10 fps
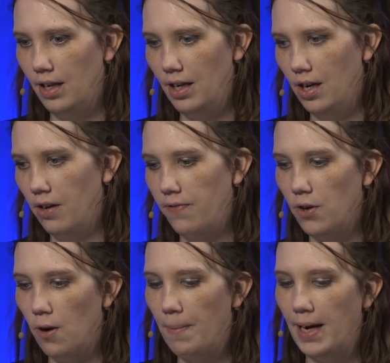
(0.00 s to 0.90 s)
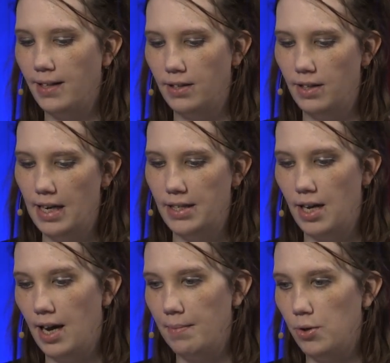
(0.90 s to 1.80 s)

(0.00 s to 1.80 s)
if you go back in time